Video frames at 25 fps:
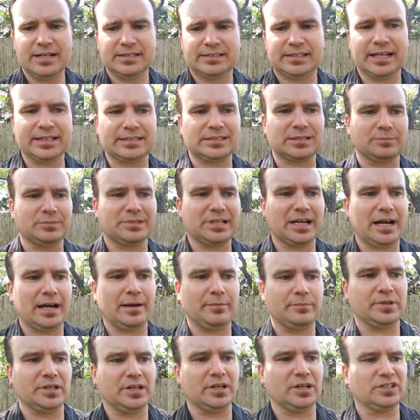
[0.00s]
Take some
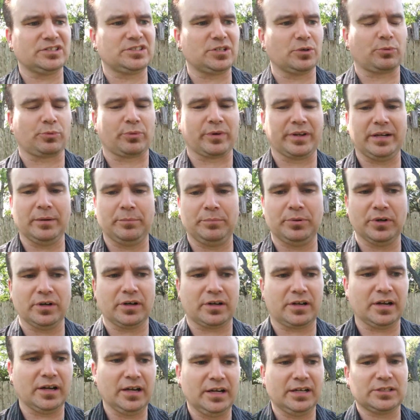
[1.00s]
time to read a
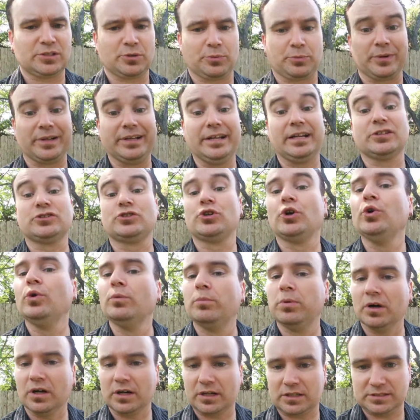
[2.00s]
book, to read 2
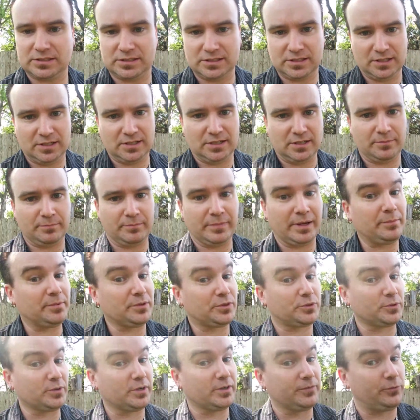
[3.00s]
books, maybe
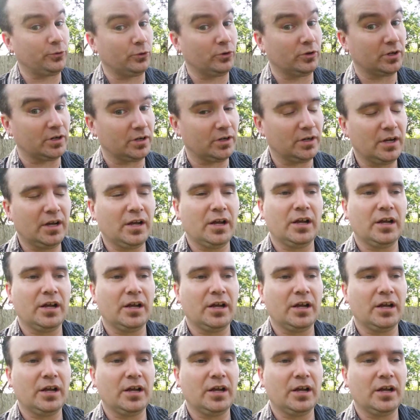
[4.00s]
3 or 4.